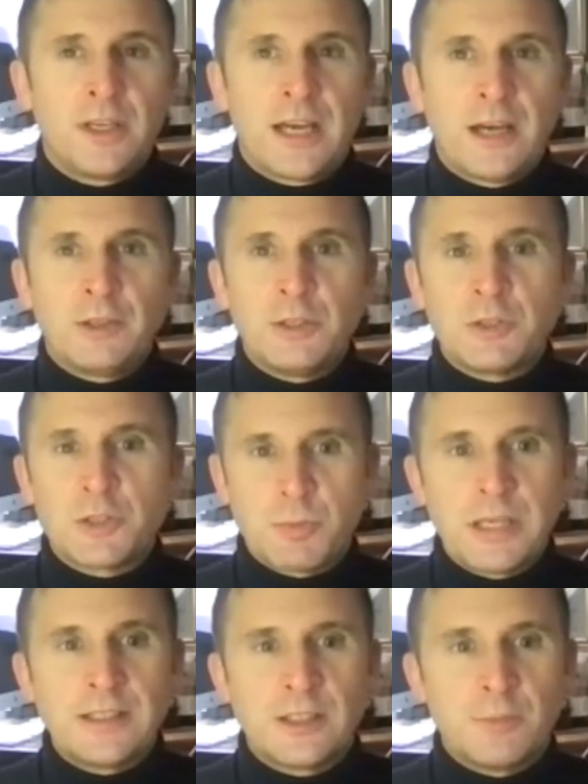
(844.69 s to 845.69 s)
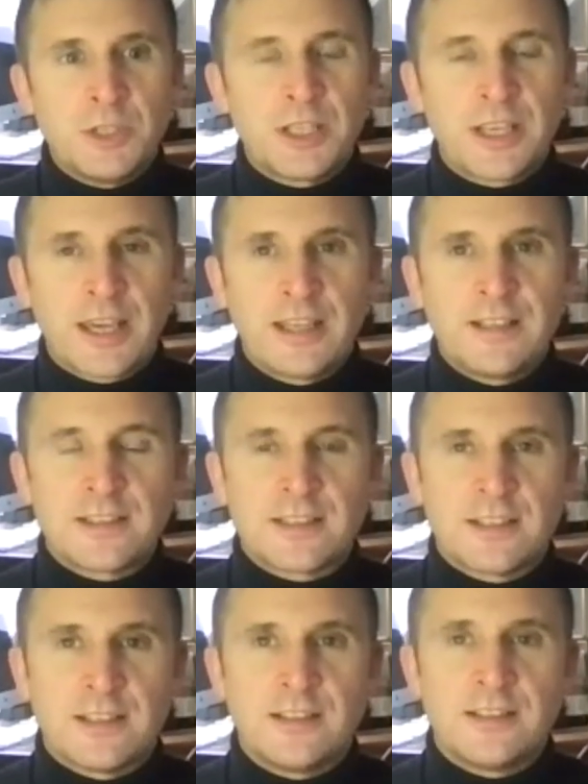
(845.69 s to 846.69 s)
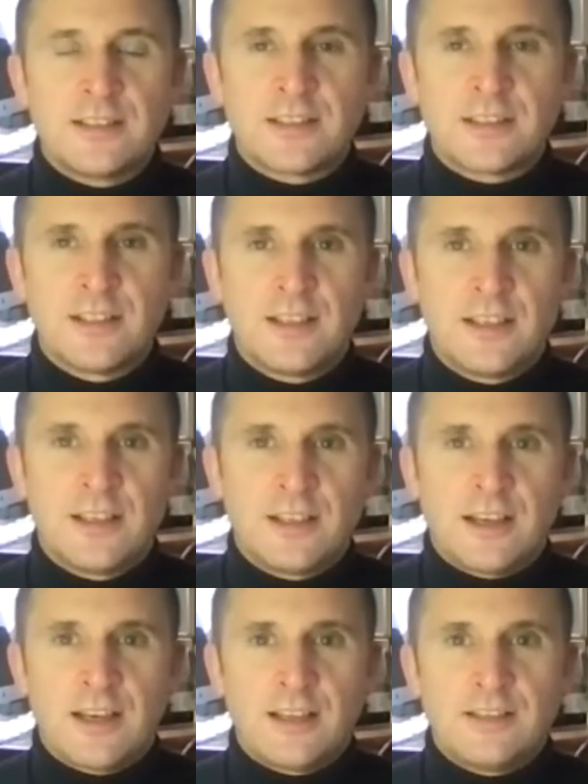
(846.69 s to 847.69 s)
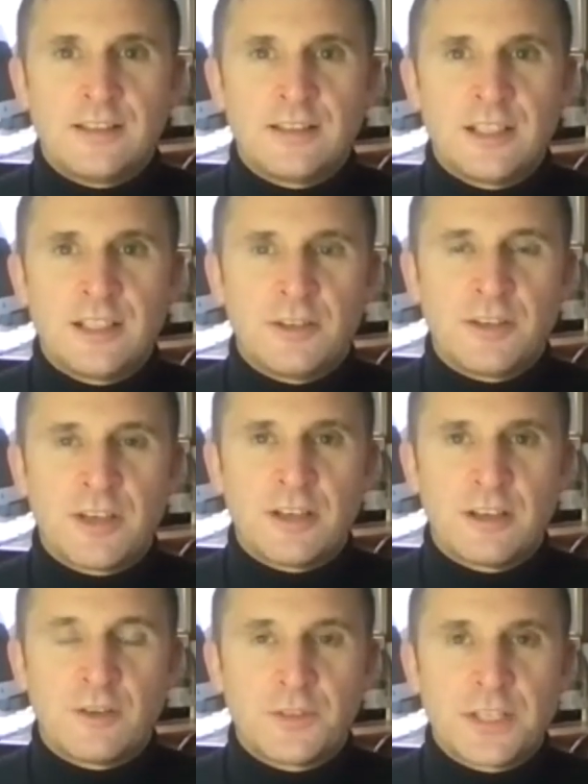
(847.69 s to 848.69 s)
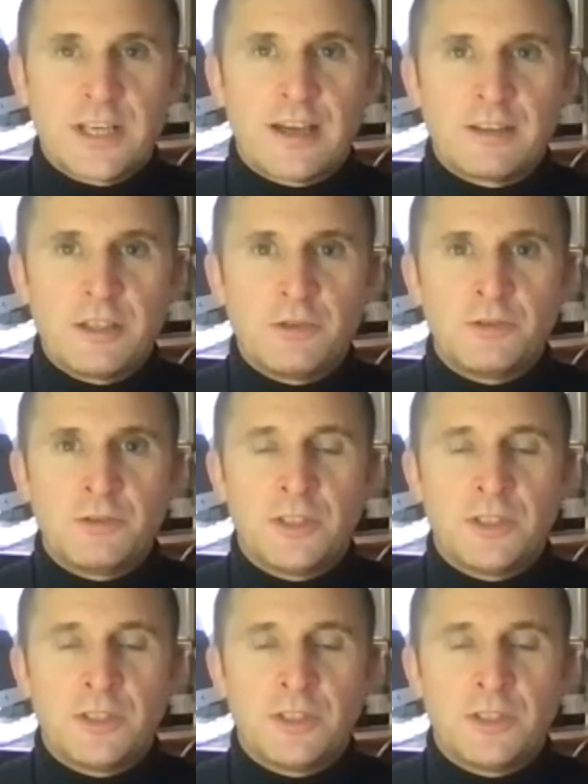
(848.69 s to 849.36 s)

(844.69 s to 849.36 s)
How you speak communicates, and, you know, obviously how you